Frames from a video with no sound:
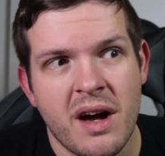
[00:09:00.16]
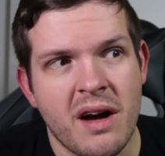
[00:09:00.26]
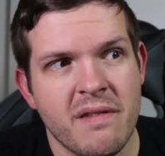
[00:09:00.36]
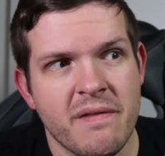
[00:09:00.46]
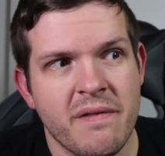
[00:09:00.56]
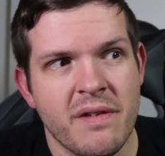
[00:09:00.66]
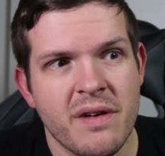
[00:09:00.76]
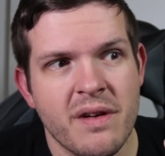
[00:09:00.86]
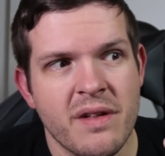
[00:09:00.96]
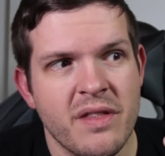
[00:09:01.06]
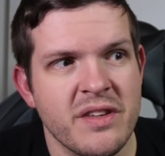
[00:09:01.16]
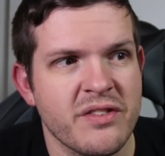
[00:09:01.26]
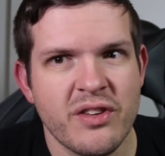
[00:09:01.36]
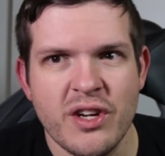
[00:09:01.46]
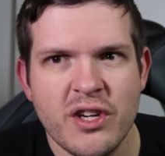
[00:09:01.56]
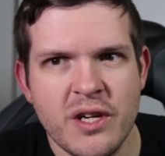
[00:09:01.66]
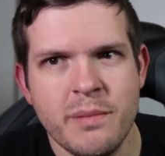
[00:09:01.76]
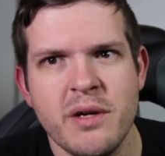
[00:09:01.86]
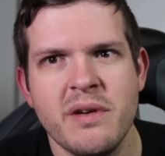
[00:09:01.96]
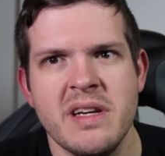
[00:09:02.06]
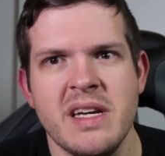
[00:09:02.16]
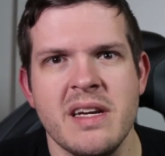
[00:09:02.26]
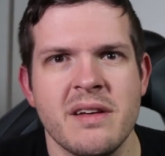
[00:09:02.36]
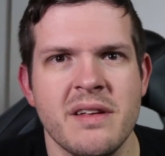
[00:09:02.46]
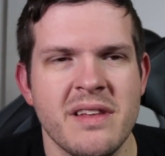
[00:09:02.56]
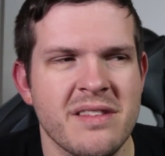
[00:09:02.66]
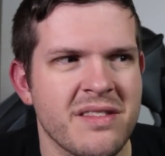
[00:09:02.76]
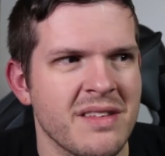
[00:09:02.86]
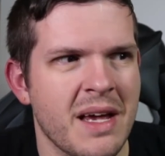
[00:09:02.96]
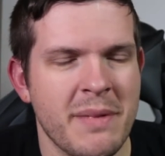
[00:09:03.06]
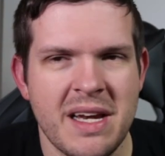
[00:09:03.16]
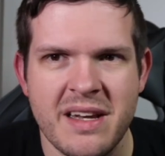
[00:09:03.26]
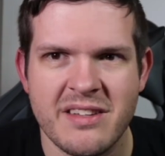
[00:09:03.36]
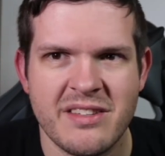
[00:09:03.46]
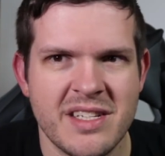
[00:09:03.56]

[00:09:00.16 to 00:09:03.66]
of this community. I don't